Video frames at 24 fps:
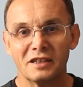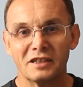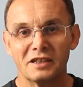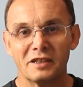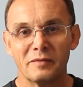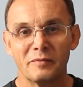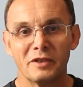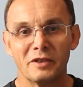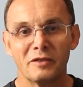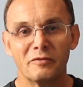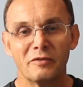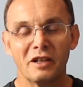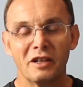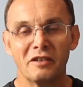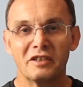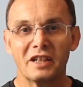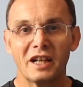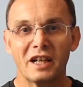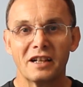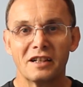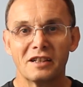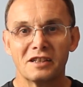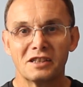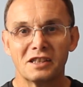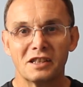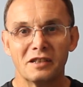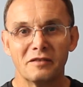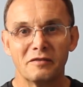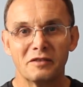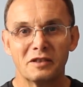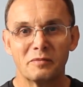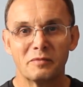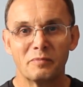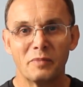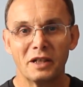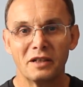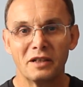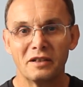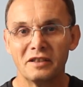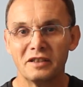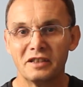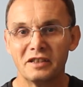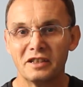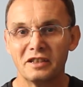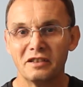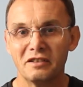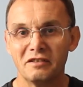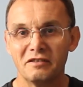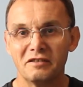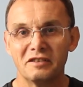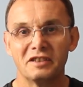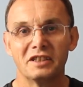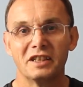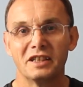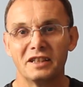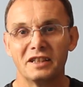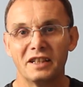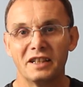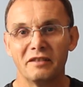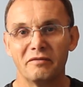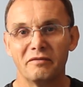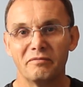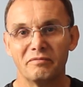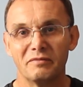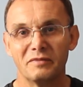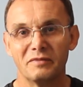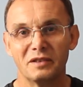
Some of the roach anglers I've spoken to have said they